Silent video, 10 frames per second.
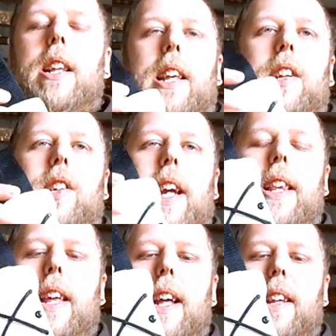the
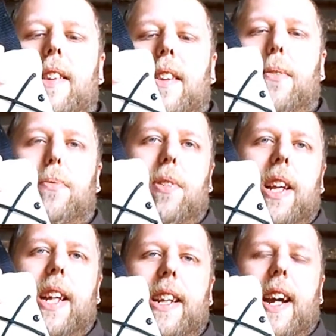sheath on this is
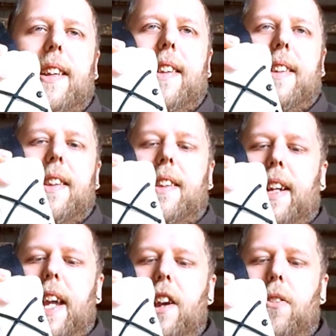really nice. It's a
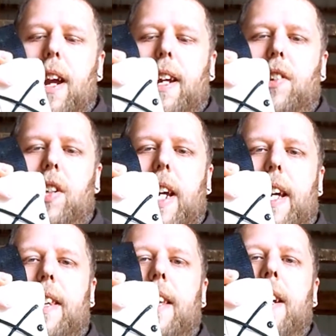Securex
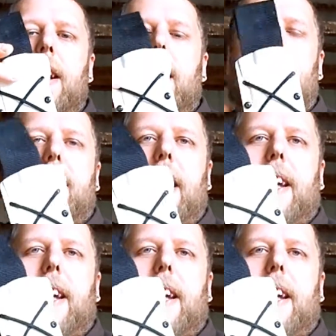sheath. It's like